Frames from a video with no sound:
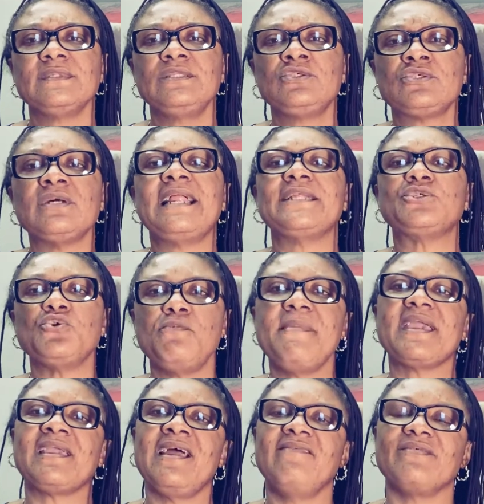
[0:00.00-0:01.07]
so that you
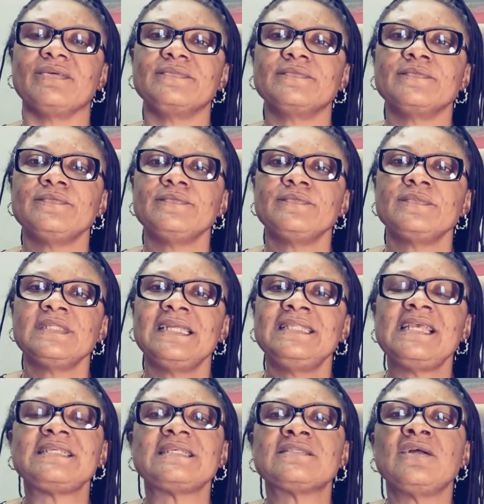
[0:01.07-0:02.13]
make heaven.
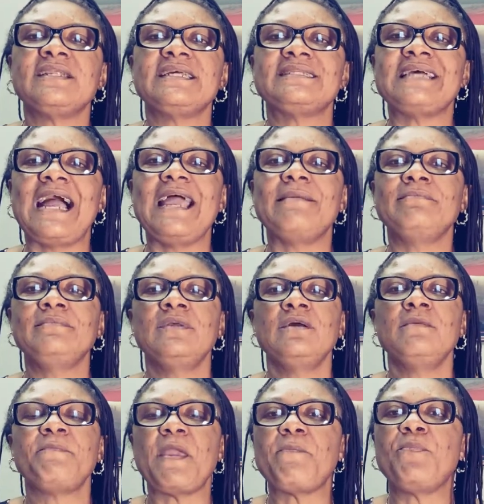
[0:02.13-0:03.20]
This is not the time
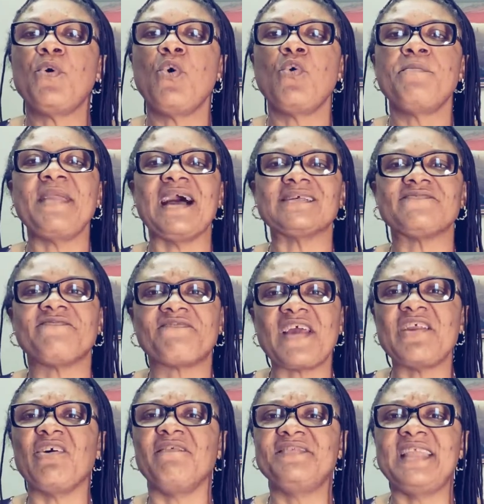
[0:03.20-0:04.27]
people will be
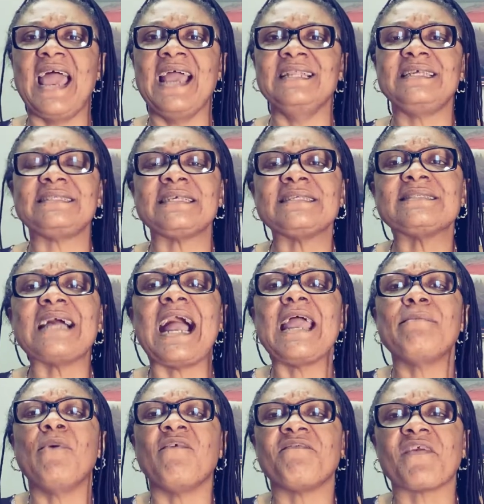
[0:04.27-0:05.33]
afraid of death. This is
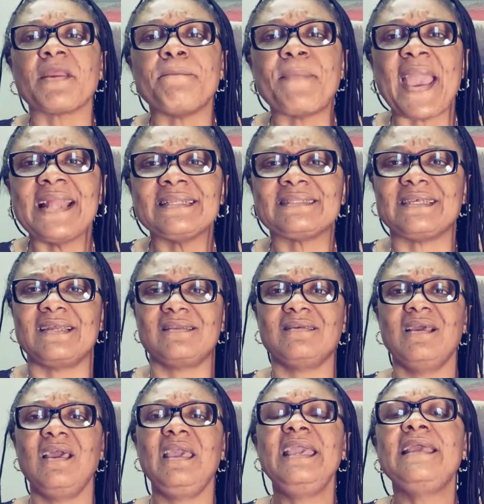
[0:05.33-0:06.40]
time of
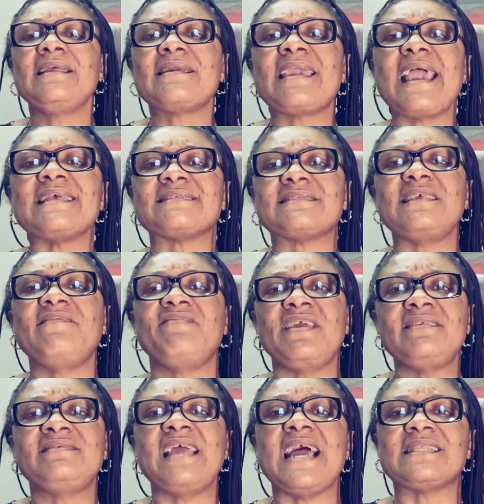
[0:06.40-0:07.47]
repenting. In case if
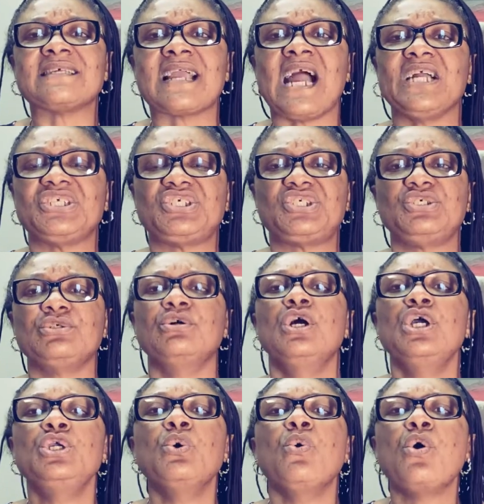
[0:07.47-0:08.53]
the death catch
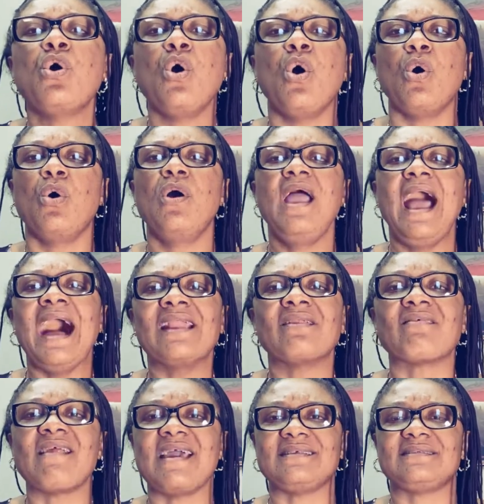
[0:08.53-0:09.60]
you, you go and
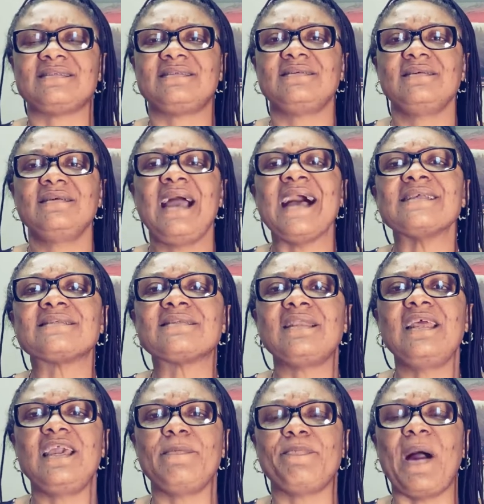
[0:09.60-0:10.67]
rest and
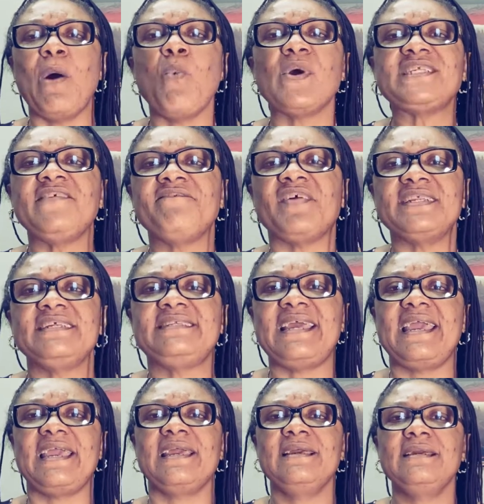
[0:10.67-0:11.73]
sleep and waiting for the
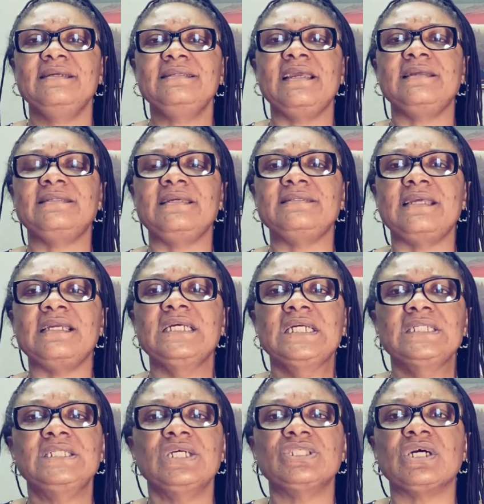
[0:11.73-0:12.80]
day.
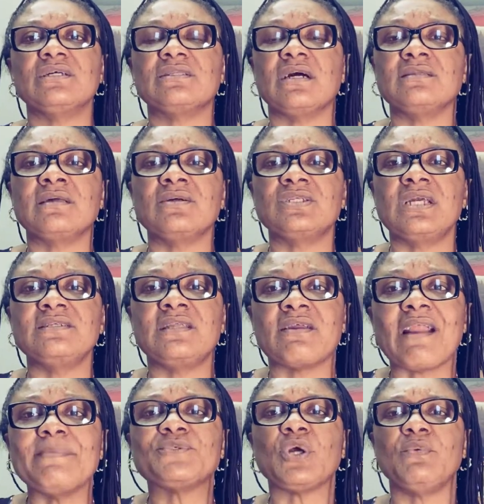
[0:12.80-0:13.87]
The
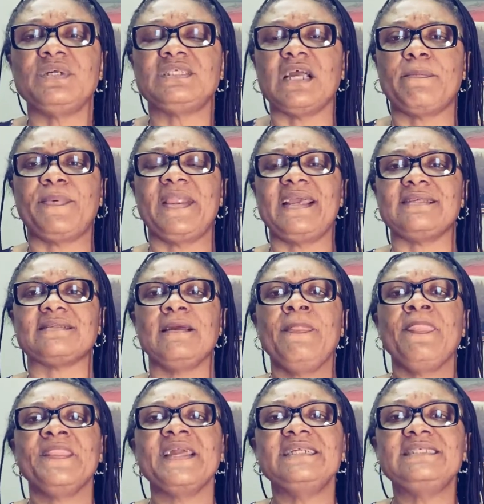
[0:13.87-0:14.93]
rapture will take place.
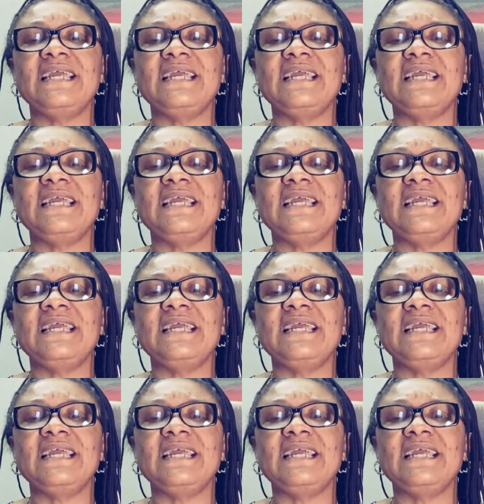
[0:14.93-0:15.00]
The